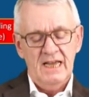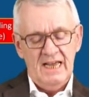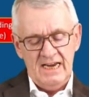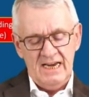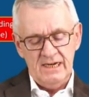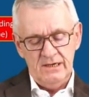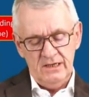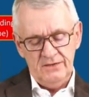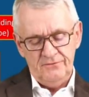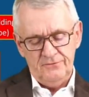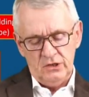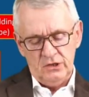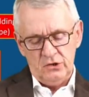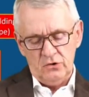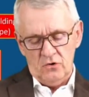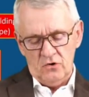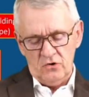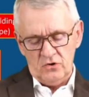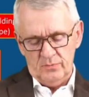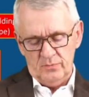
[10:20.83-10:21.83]
And if we
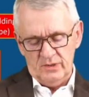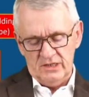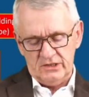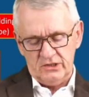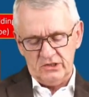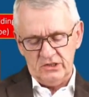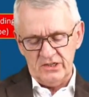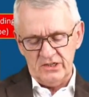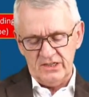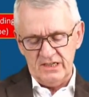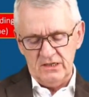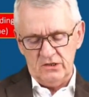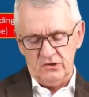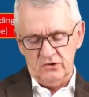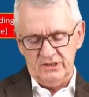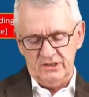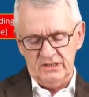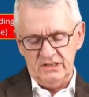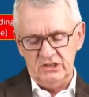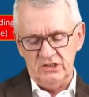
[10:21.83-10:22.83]
talk about cutting
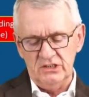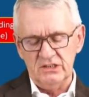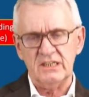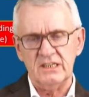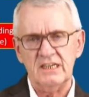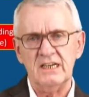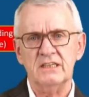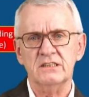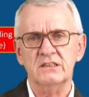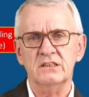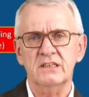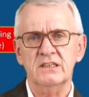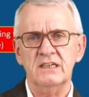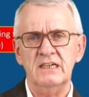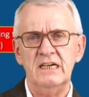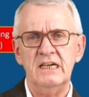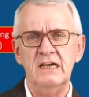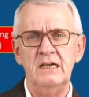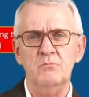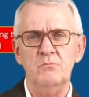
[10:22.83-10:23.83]
conditions, there are
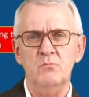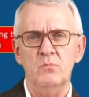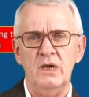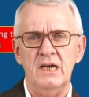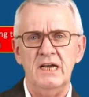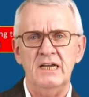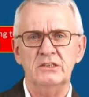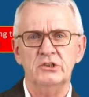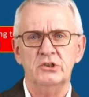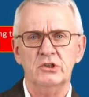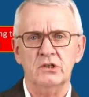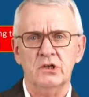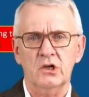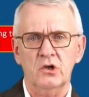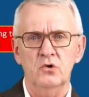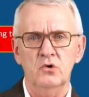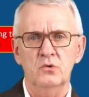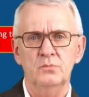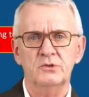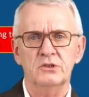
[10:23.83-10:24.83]
three major
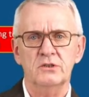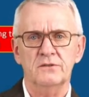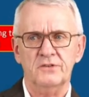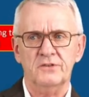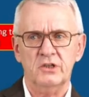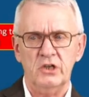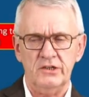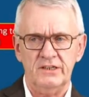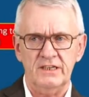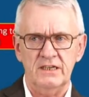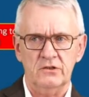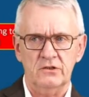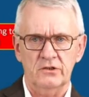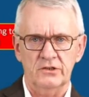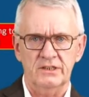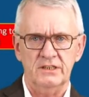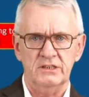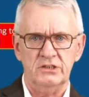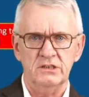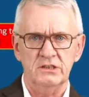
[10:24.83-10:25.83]
groups of cutting
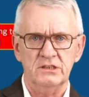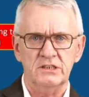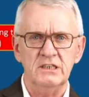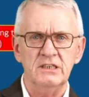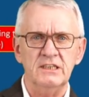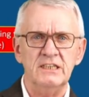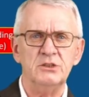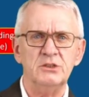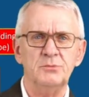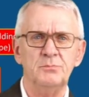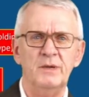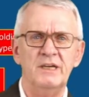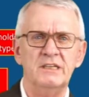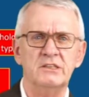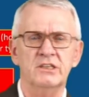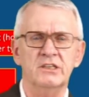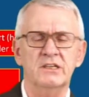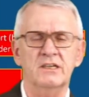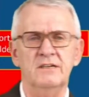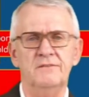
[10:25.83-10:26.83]
conditions. In this
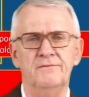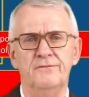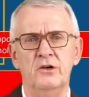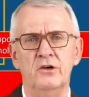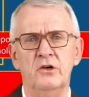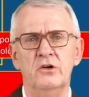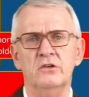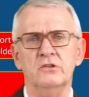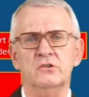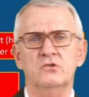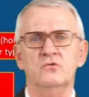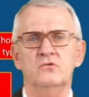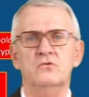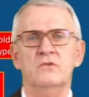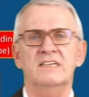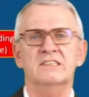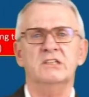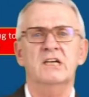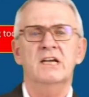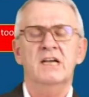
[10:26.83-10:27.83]
picture referred
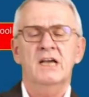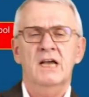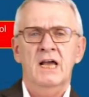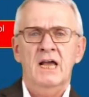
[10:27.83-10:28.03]
to as